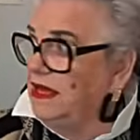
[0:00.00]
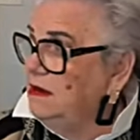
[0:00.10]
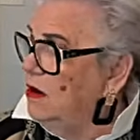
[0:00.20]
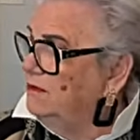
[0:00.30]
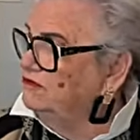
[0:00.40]

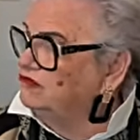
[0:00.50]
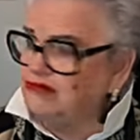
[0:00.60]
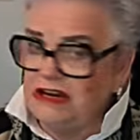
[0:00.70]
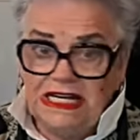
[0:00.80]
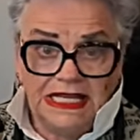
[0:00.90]
thing, I'm
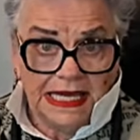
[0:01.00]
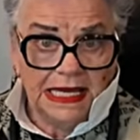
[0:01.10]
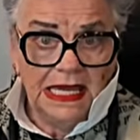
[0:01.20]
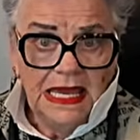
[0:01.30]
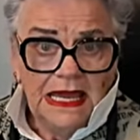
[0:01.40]

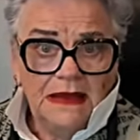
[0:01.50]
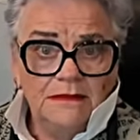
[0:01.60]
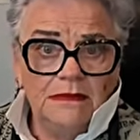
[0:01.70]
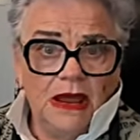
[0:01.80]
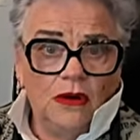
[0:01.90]
reading
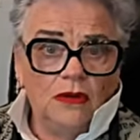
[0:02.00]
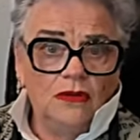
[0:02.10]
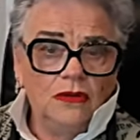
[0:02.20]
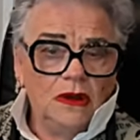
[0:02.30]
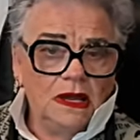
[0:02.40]

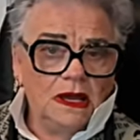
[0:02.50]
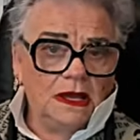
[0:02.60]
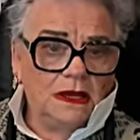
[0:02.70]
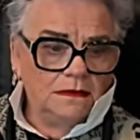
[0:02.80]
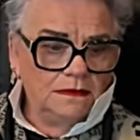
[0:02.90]
Mel
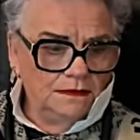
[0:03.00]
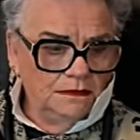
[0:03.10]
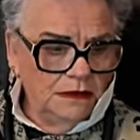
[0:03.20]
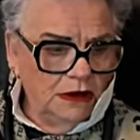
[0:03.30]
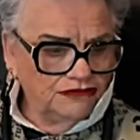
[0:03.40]

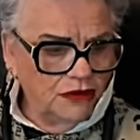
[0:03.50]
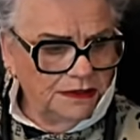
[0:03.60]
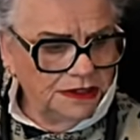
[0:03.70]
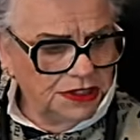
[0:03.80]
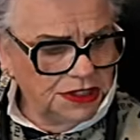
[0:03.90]

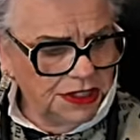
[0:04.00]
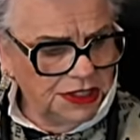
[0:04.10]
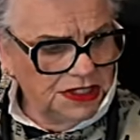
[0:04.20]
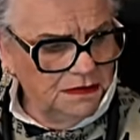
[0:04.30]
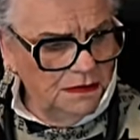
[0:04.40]
Robinson,
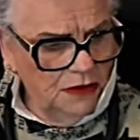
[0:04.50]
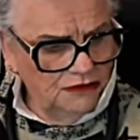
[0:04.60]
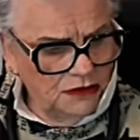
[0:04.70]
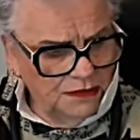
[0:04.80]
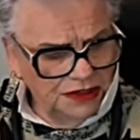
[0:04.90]
is it? Mel
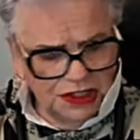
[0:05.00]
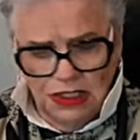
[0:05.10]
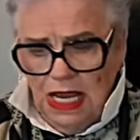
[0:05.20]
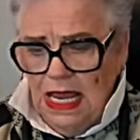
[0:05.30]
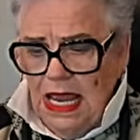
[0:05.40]
Robinson.
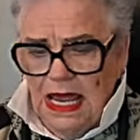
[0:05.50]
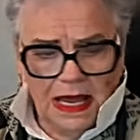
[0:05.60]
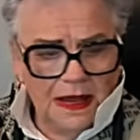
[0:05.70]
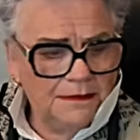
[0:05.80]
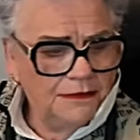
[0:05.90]

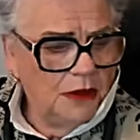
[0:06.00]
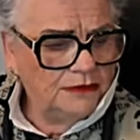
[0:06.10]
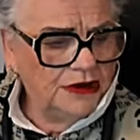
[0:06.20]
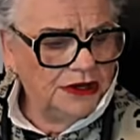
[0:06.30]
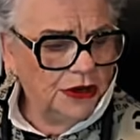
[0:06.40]

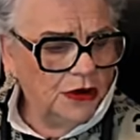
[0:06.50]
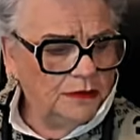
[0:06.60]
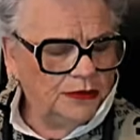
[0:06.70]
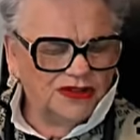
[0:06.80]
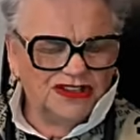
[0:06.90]
I'm reading her
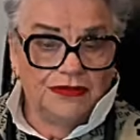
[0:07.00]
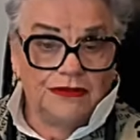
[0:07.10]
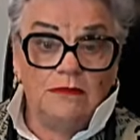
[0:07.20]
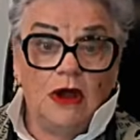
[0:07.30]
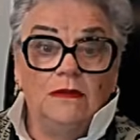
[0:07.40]
books at
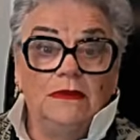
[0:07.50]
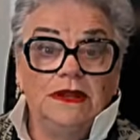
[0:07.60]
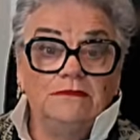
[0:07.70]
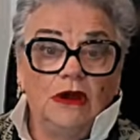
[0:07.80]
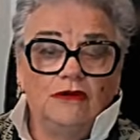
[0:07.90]
the moment,
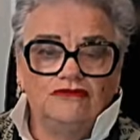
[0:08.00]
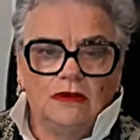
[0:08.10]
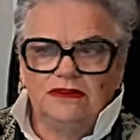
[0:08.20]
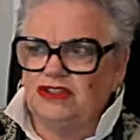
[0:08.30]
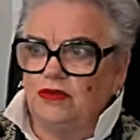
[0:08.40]
Mel
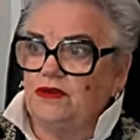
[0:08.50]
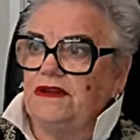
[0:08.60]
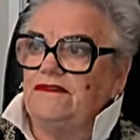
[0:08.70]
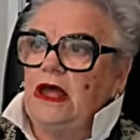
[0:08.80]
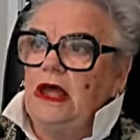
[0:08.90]
Robinson or
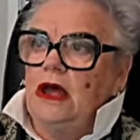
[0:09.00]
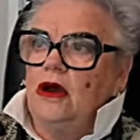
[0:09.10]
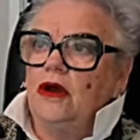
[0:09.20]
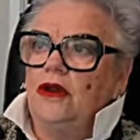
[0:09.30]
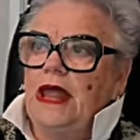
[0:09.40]
whatever.
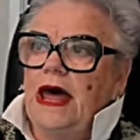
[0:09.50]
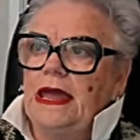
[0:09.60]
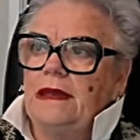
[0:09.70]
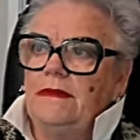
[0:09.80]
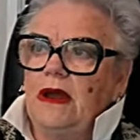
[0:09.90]
Her
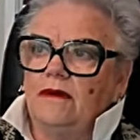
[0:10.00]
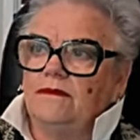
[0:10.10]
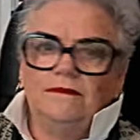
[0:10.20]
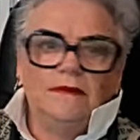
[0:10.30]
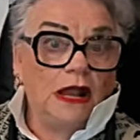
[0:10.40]
name
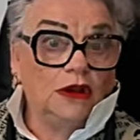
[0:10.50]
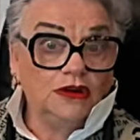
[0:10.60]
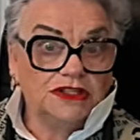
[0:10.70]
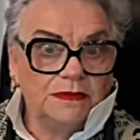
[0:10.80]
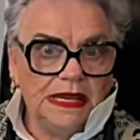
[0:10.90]

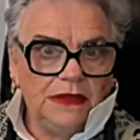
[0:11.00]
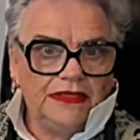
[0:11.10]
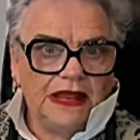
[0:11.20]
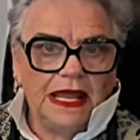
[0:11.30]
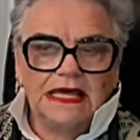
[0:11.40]
eludes me,
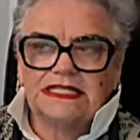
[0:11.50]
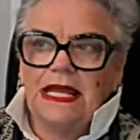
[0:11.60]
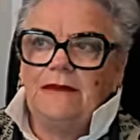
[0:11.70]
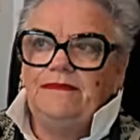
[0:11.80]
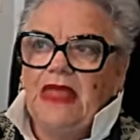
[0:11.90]
the last
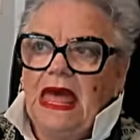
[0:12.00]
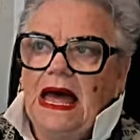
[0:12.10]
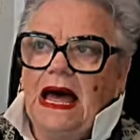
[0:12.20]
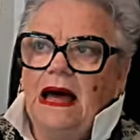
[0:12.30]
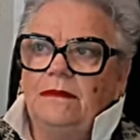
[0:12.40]
name,
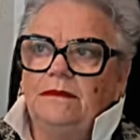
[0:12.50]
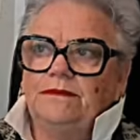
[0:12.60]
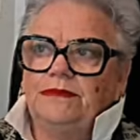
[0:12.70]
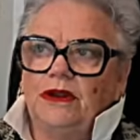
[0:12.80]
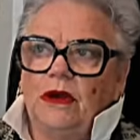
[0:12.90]

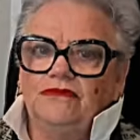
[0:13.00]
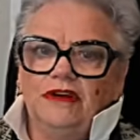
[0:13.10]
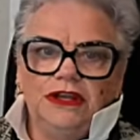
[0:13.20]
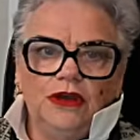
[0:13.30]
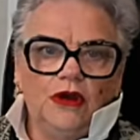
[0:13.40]
but I'm
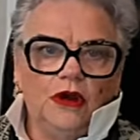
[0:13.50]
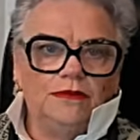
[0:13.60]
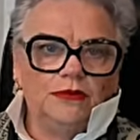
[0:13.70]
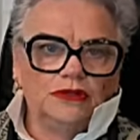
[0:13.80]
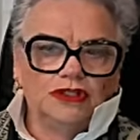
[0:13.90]
reading her
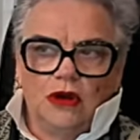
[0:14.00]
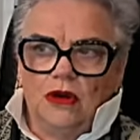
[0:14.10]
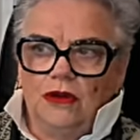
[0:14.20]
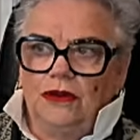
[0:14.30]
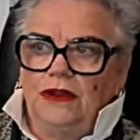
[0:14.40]
books
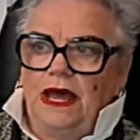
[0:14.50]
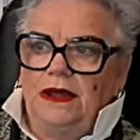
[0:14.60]
on,